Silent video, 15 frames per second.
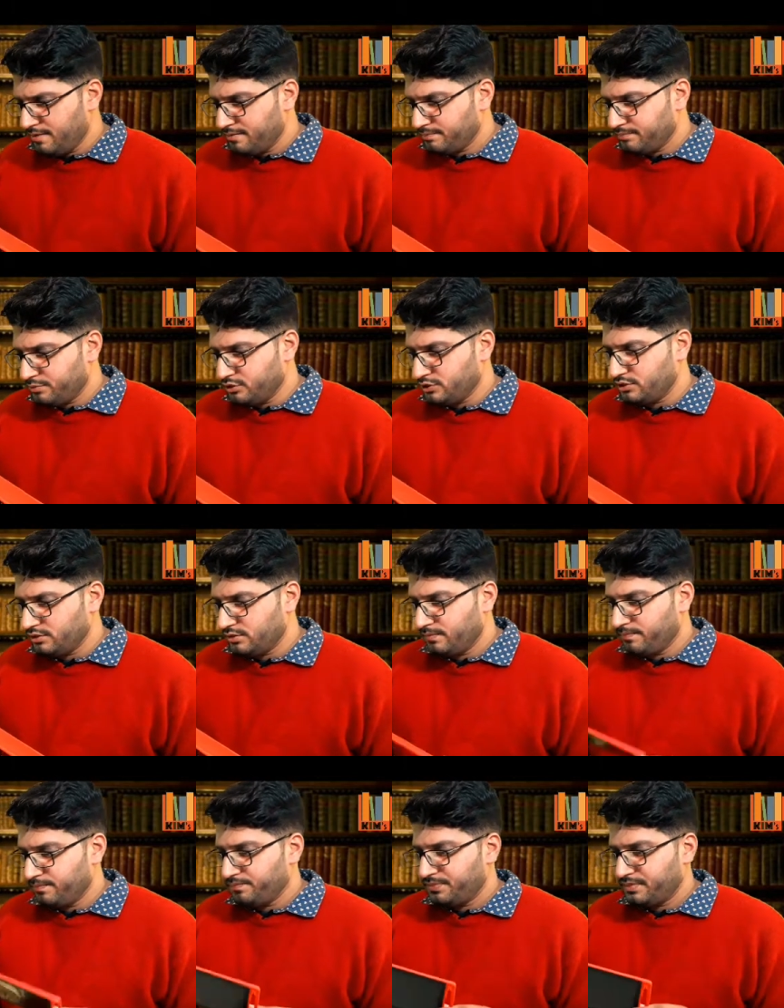push
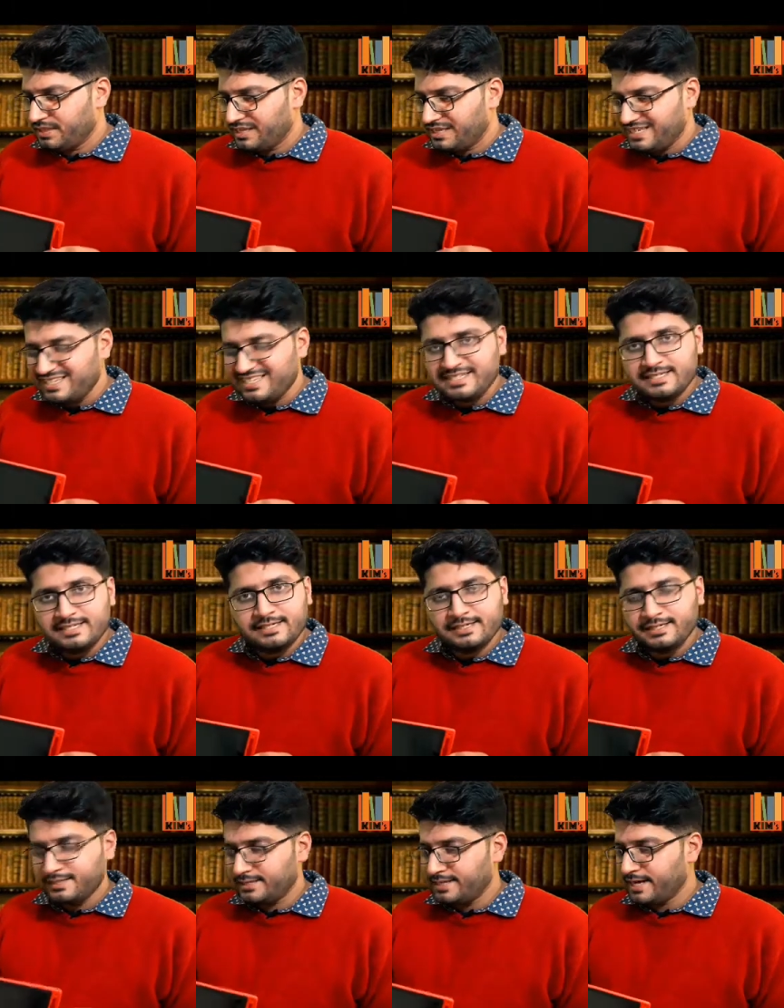
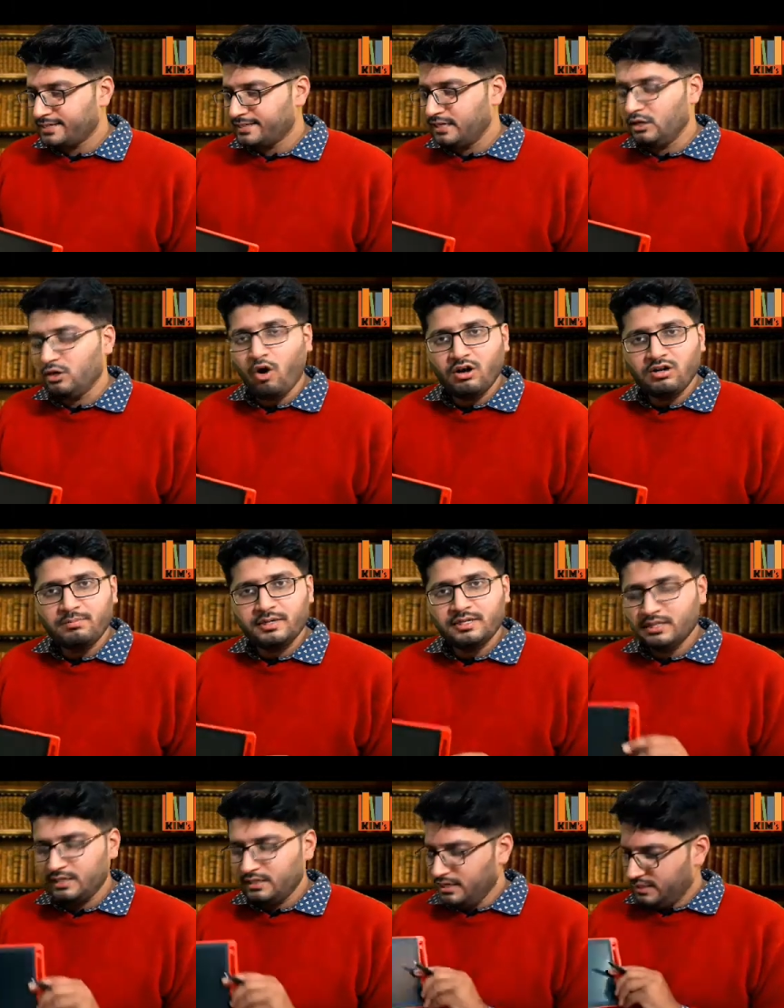that lock
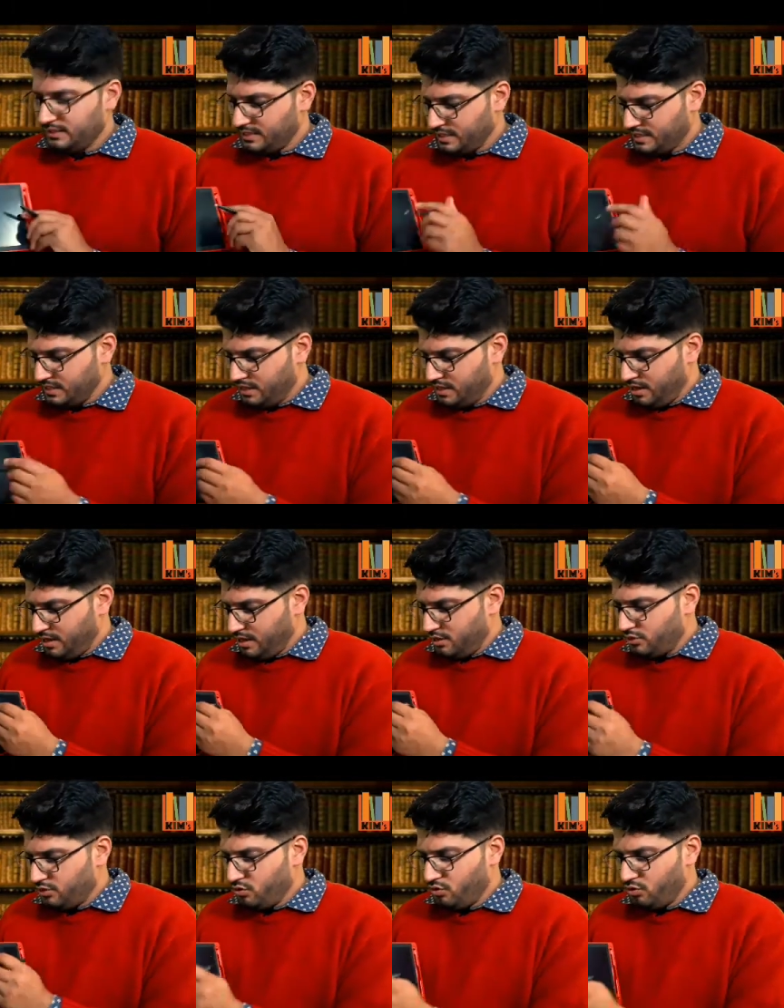button, then
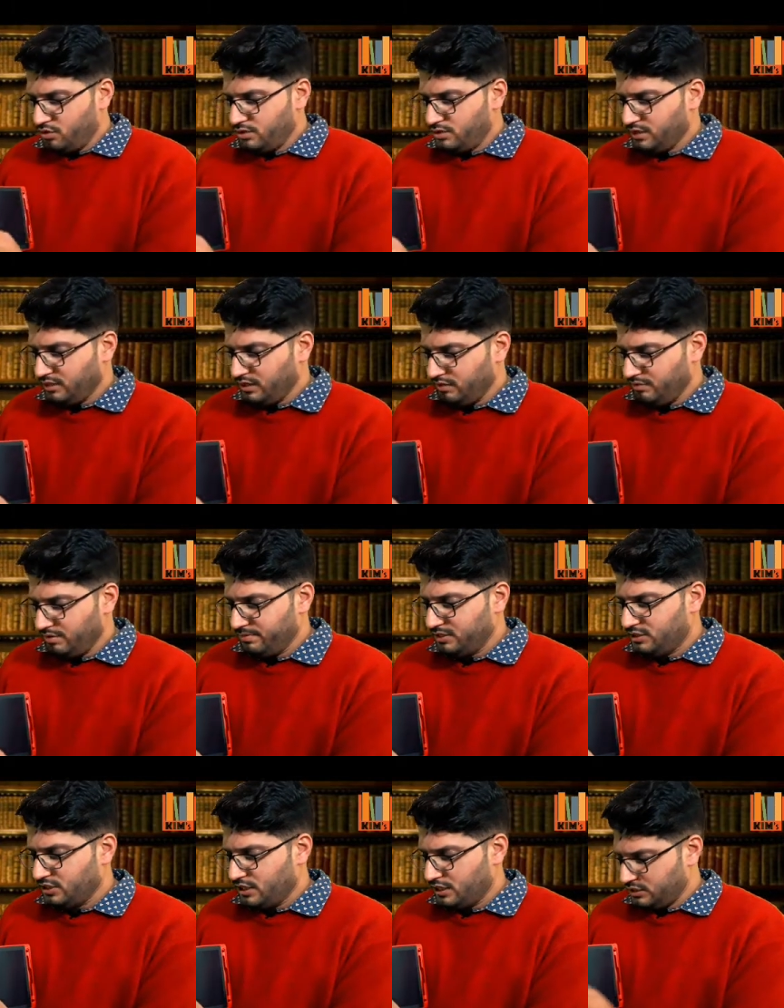nothing will be
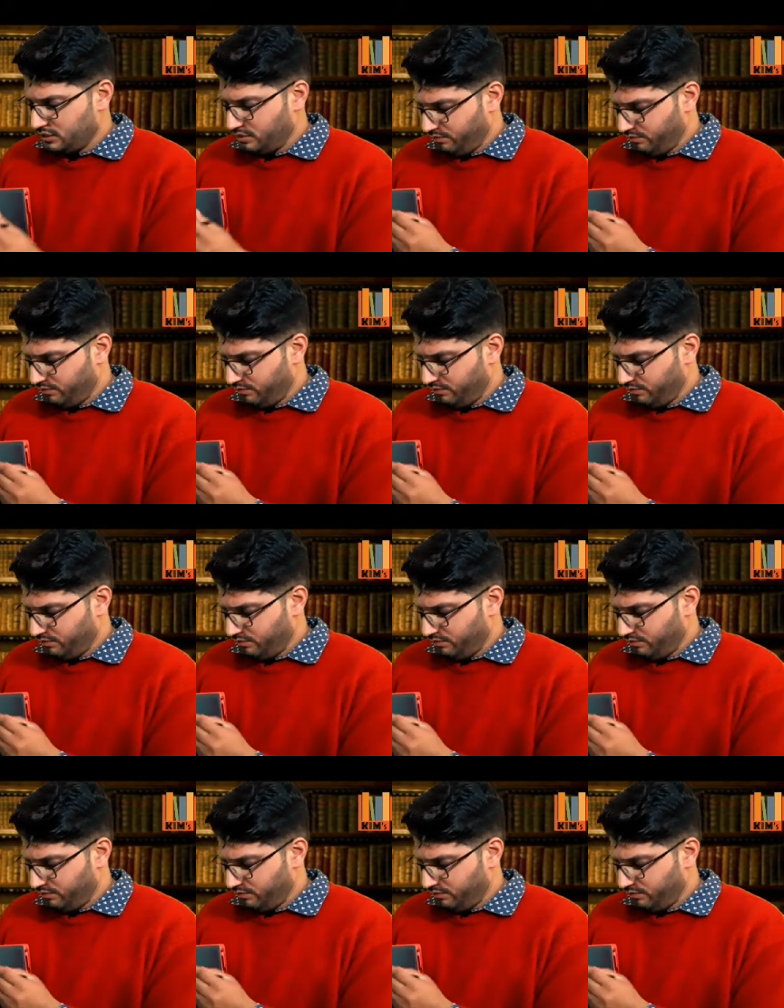changed.